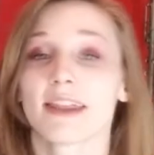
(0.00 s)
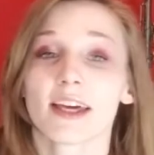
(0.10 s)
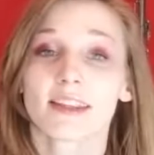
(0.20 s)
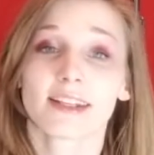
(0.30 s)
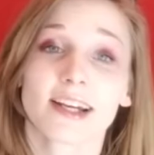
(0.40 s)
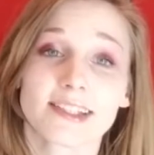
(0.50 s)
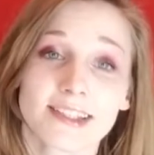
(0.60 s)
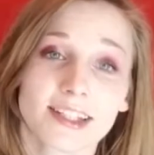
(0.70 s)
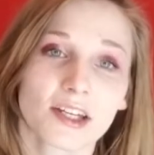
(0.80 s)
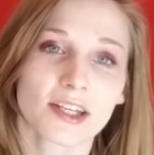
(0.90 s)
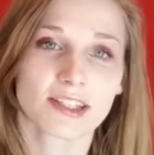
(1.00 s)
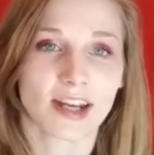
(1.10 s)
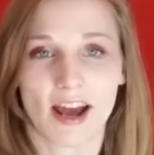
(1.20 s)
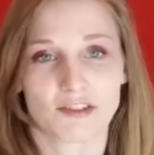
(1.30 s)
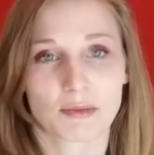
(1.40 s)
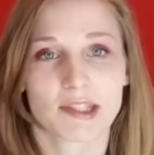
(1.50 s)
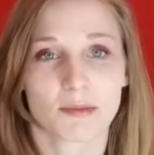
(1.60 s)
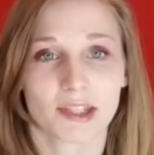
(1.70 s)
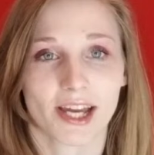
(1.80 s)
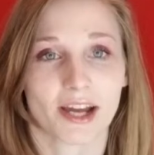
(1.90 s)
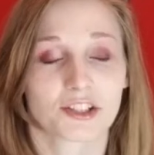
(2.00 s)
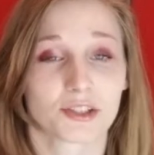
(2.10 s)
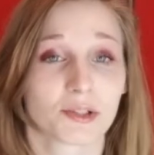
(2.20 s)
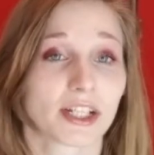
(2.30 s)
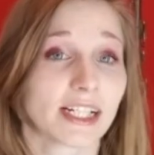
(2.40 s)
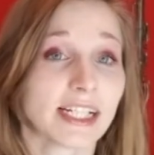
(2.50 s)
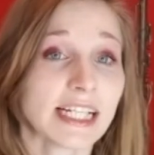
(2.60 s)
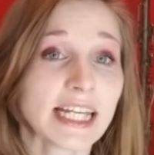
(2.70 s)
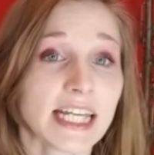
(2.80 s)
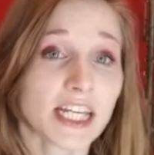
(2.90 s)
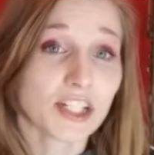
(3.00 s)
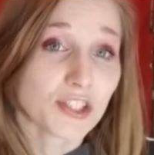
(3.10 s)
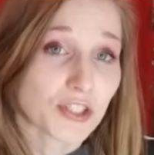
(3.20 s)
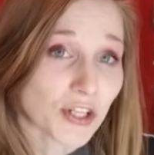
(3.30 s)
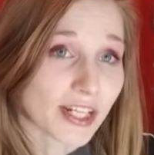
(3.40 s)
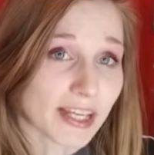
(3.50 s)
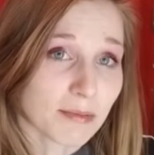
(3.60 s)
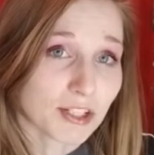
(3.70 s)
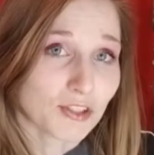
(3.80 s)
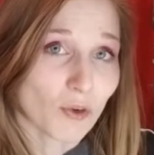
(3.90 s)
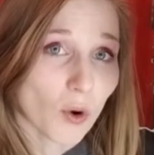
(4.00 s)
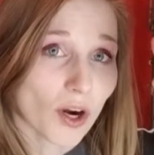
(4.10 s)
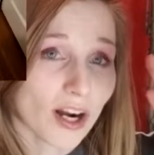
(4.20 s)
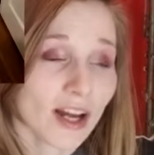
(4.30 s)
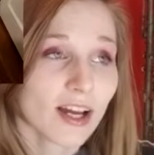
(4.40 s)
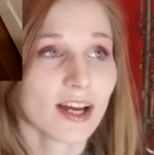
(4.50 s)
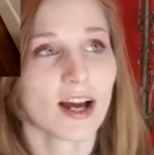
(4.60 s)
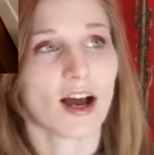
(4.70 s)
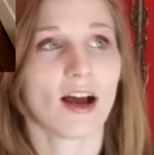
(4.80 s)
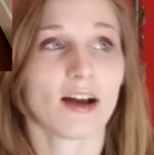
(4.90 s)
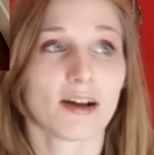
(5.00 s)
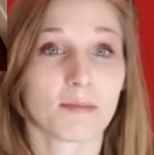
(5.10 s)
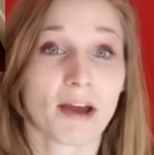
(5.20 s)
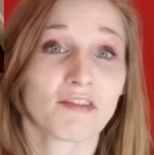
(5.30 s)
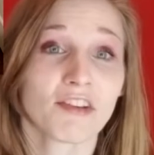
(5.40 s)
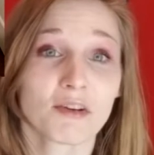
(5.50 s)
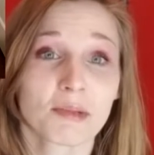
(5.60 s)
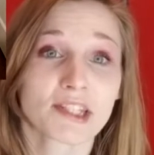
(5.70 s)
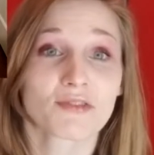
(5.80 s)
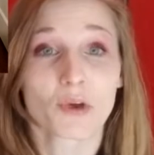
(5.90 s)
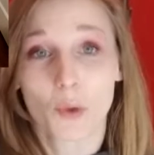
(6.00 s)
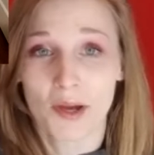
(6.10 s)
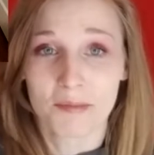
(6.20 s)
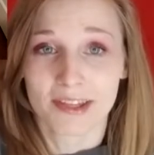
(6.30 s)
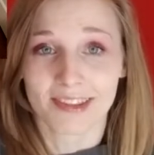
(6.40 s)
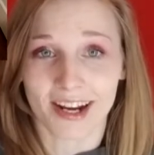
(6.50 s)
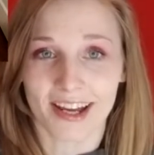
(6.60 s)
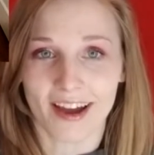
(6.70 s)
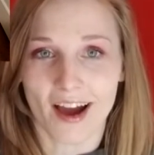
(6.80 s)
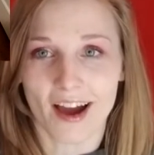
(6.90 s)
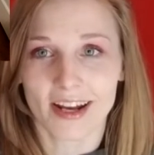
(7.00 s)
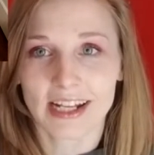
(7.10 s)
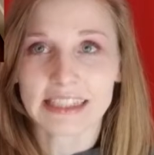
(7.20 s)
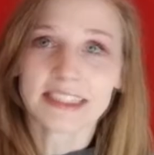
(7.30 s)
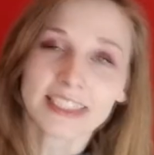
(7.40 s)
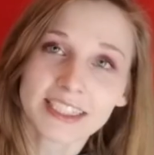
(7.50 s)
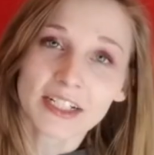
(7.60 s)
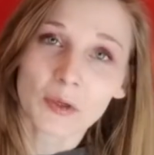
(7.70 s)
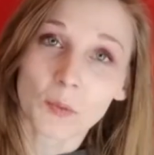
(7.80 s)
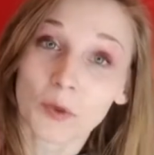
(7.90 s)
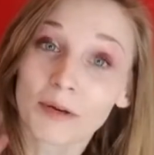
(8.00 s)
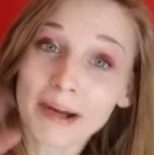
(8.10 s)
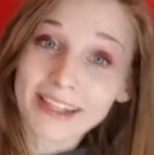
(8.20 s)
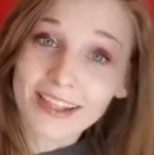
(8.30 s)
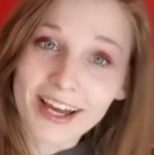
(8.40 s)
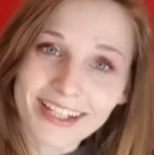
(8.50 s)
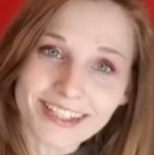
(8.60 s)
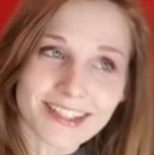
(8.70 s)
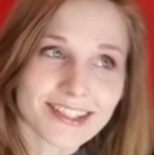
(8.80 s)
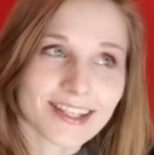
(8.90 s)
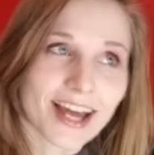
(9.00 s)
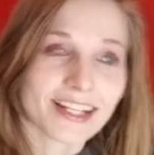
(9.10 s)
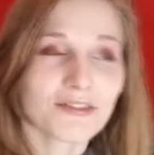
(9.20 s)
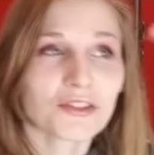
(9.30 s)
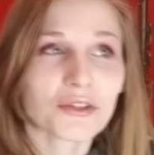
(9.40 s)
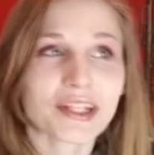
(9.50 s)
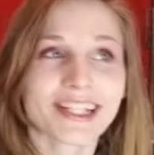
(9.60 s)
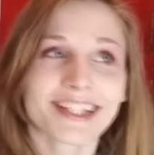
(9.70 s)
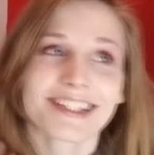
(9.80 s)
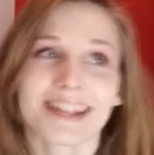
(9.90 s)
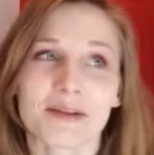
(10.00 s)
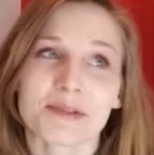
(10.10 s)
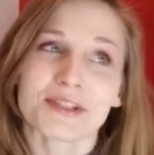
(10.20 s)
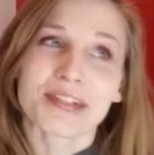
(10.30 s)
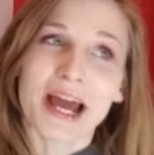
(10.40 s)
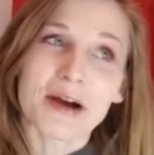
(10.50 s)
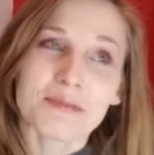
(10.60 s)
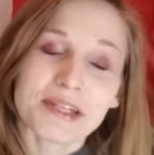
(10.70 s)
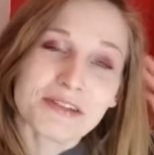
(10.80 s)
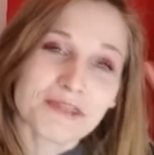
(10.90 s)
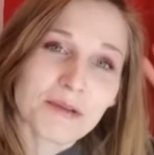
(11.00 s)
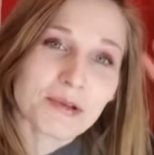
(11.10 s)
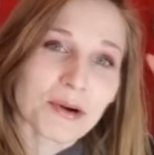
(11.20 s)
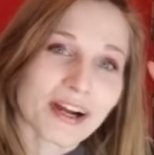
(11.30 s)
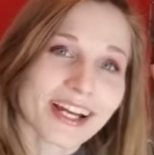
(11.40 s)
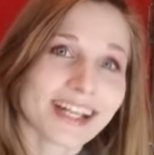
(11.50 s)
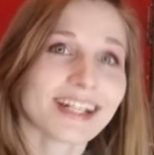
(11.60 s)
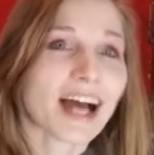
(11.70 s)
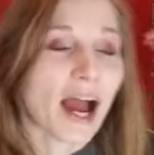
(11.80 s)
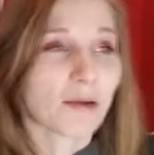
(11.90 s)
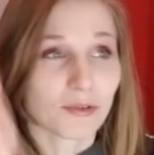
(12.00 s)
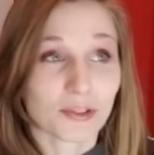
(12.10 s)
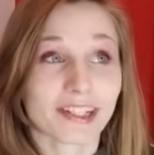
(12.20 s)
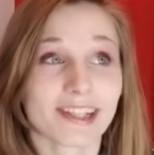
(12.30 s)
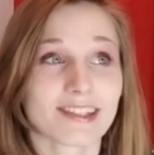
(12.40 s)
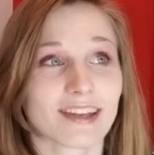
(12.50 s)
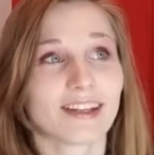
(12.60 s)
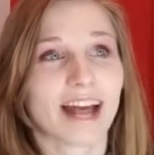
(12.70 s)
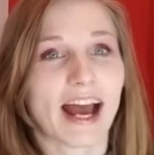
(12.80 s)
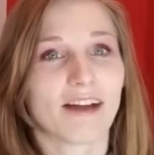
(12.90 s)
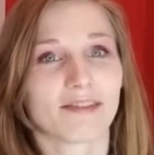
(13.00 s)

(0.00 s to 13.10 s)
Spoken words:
then the next thing is going to have to be something I actually am going to insert an image for. My favorite piece of equipment that I got were my lights, and even though they didn't get set up till now, being February, I'm really excited to have